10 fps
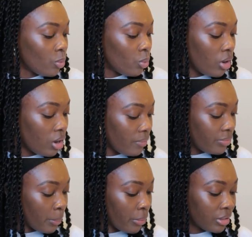what
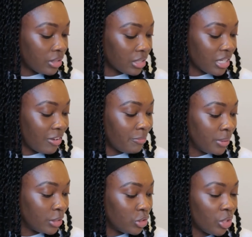the products have
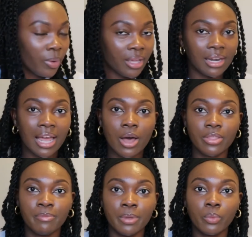been doing and how
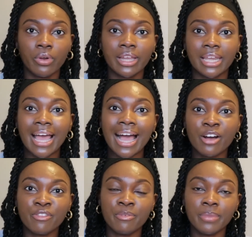they've been working
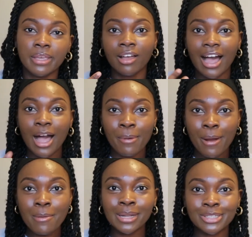out for me. I'll
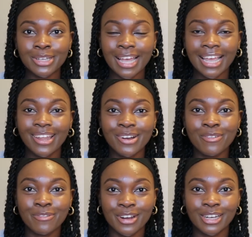probably do like a little
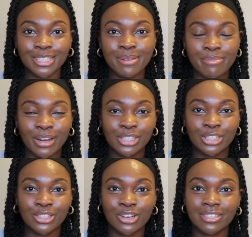first
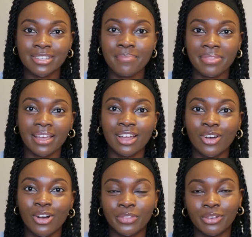impressions or something
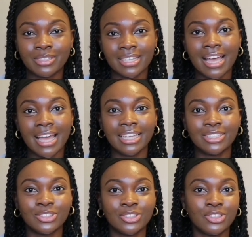along those
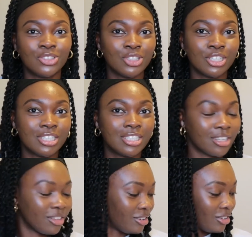lines, just
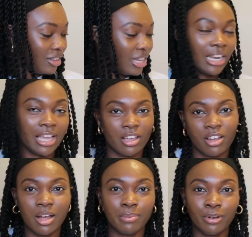in like a
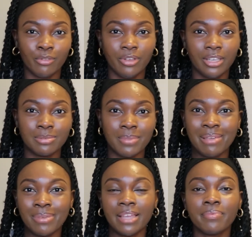couple of weeks
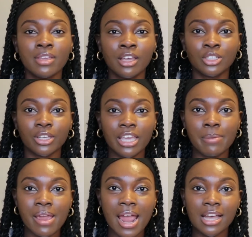maybe. So
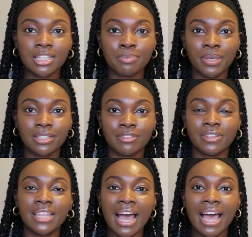keep your eyes peeled for
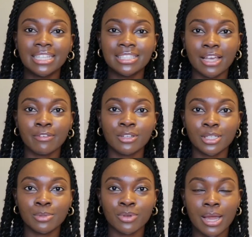that, and definitely
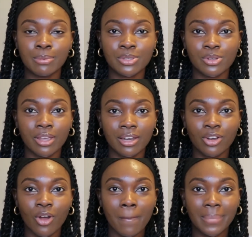subscribe so you
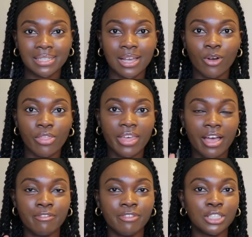cannot miss out on
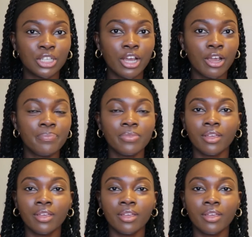that video.